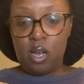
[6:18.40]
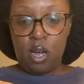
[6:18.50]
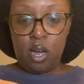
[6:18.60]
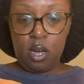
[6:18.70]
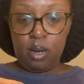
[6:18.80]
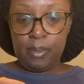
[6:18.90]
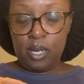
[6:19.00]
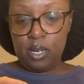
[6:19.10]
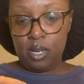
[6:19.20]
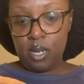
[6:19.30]

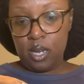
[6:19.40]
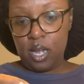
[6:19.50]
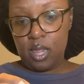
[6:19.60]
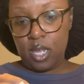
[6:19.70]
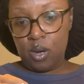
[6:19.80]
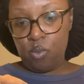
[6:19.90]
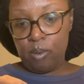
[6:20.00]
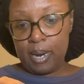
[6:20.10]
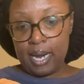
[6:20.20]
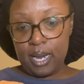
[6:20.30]
And they were
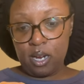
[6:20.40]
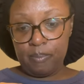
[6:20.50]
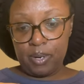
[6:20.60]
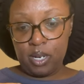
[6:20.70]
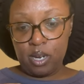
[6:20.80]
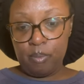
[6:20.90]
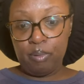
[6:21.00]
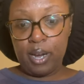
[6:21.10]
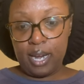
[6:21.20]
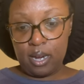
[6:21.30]
by a
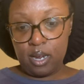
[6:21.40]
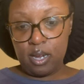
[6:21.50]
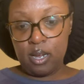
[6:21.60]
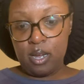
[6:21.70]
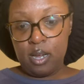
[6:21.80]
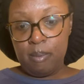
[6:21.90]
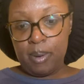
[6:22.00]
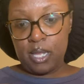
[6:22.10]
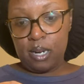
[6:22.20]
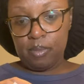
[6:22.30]
brand
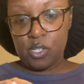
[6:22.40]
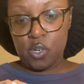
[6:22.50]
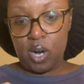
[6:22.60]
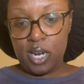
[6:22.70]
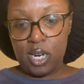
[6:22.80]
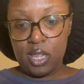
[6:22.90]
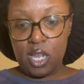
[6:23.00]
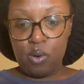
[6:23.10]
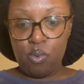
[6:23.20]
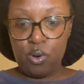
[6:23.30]
by the name of Starkey, and
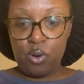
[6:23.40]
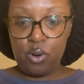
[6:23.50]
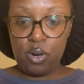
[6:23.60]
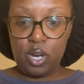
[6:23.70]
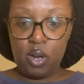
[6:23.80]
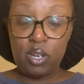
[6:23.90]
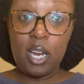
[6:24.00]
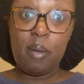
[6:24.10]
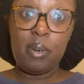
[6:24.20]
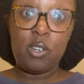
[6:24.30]
they only
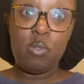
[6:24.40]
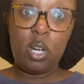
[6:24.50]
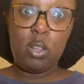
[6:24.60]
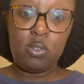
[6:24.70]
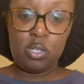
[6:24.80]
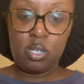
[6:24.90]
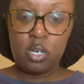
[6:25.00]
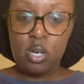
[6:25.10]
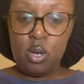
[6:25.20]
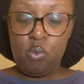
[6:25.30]
came in 2 colors,
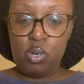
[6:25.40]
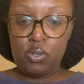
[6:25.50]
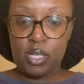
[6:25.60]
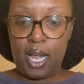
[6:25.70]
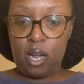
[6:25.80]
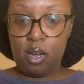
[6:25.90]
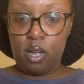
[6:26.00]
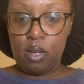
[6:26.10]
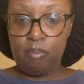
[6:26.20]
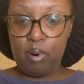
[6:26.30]
which was like
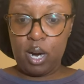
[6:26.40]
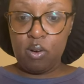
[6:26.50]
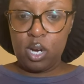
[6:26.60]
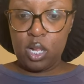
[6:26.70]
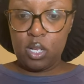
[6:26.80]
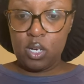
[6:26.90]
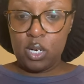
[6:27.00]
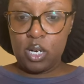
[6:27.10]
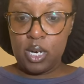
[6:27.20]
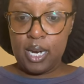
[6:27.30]
a brown color
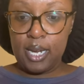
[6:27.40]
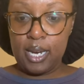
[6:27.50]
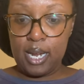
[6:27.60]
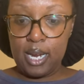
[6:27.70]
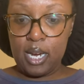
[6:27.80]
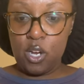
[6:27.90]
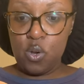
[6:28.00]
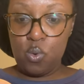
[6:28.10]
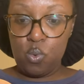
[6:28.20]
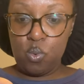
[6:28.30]
and a
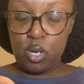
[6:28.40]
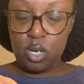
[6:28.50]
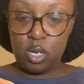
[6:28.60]
nude.